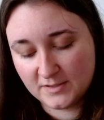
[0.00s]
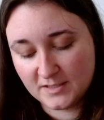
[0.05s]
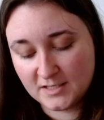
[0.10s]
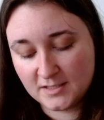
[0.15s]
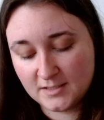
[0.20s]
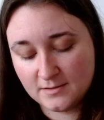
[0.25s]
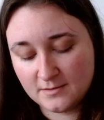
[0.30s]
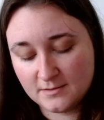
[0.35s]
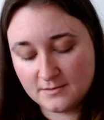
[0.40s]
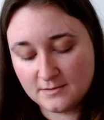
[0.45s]

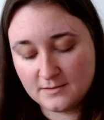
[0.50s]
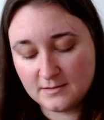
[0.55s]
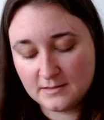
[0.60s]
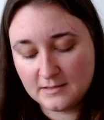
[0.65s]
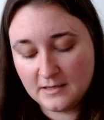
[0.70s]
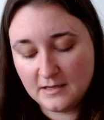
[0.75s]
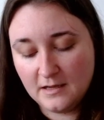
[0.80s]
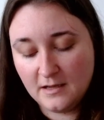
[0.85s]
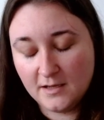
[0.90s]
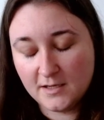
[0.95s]
and
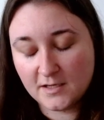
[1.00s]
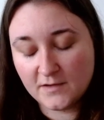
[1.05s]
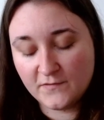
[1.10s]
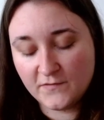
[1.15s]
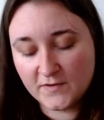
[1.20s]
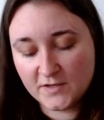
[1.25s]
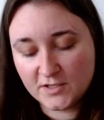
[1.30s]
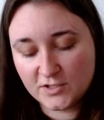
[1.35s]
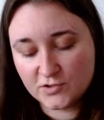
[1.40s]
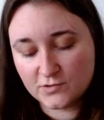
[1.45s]
I
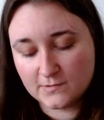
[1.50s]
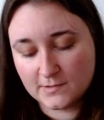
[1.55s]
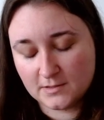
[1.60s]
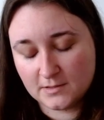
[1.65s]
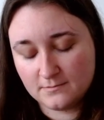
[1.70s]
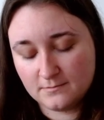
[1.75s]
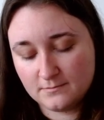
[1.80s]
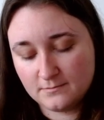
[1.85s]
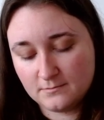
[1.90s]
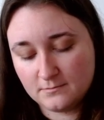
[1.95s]
finished one.